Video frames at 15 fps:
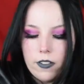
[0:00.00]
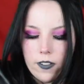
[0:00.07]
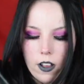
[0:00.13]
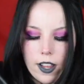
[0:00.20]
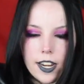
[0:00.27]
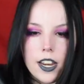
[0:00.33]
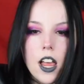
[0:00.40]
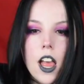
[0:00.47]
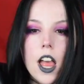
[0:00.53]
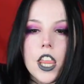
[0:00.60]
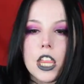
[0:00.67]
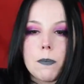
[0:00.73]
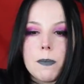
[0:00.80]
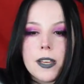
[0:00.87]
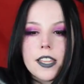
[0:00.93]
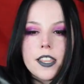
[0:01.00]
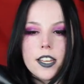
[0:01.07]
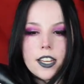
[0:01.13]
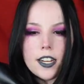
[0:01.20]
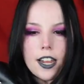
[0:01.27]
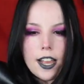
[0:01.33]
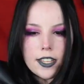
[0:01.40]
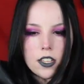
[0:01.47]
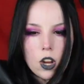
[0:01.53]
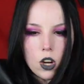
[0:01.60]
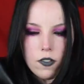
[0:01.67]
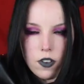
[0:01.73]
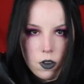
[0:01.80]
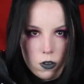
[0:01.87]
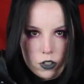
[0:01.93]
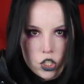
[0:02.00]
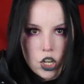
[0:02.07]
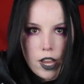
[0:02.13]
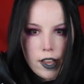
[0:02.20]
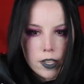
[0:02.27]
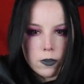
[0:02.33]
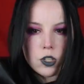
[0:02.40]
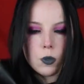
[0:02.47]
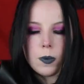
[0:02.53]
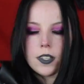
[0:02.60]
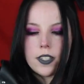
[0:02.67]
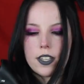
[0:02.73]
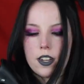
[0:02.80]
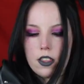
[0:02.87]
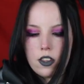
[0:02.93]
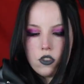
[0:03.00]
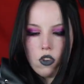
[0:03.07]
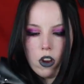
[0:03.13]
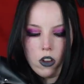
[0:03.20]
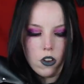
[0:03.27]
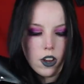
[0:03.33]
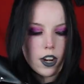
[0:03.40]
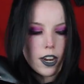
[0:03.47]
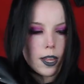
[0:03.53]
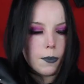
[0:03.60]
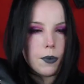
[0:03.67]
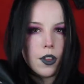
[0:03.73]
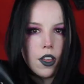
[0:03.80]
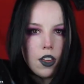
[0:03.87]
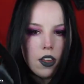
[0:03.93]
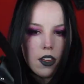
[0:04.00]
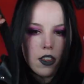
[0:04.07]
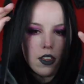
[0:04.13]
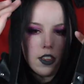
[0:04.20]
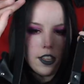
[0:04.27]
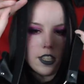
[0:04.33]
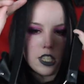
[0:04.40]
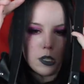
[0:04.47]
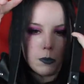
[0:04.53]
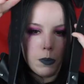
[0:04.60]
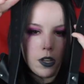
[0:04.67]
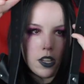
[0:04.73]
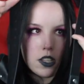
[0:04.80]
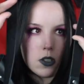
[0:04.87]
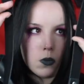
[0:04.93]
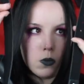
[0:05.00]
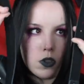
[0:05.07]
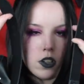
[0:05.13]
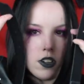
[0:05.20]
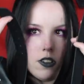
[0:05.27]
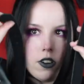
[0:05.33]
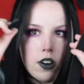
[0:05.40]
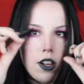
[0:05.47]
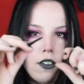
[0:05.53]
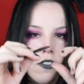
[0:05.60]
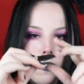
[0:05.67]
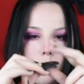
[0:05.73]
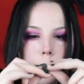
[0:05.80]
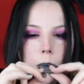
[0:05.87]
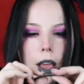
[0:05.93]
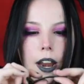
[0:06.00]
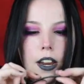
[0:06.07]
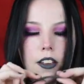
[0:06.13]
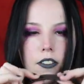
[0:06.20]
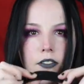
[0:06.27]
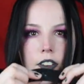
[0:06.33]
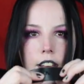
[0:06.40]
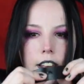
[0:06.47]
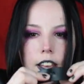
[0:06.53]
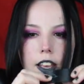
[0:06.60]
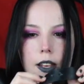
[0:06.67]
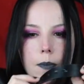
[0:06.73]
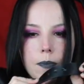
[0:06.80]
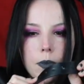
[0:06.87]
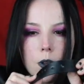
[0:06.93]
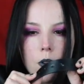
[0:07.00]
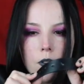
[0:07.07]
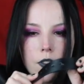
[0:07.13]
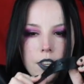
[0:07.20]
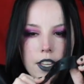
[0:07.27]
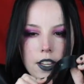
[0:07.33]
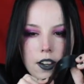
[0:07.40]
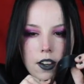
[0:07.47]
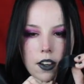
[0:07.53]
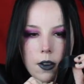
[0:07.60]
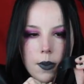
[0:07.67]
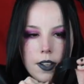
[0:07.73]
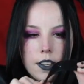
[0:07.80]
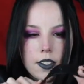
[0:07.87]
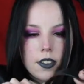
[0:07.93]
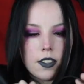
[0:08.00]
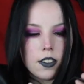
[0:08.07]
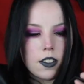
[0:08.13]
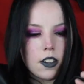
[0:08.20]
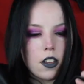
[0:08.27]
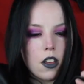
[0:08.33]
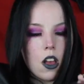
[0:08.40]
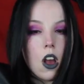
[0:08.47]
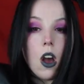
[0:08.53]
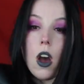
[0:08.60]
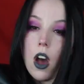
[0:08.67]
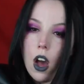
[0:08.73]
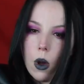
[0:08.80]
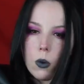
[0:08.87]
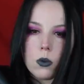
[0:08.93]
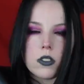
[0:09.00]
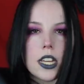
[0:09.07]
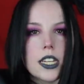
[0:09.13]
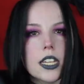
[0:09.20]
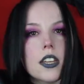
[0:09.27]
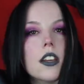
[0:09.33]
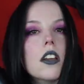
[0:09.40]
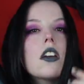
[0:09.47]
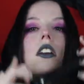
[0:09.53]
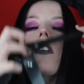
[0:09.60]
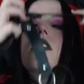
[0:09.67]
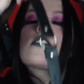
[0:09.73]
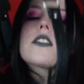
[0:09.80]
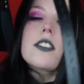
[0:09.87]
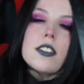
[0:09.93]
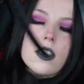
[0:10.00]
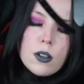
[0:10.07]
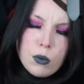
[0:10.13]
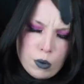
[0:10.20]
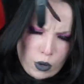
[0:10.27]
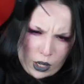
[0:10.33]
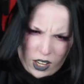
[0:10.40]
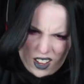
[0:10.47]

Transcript: fine. The bit that connects over your chest, which will be seen in the try-on clip, this bit wasn't long enough. It barely fit him on the lowest hole setting. So what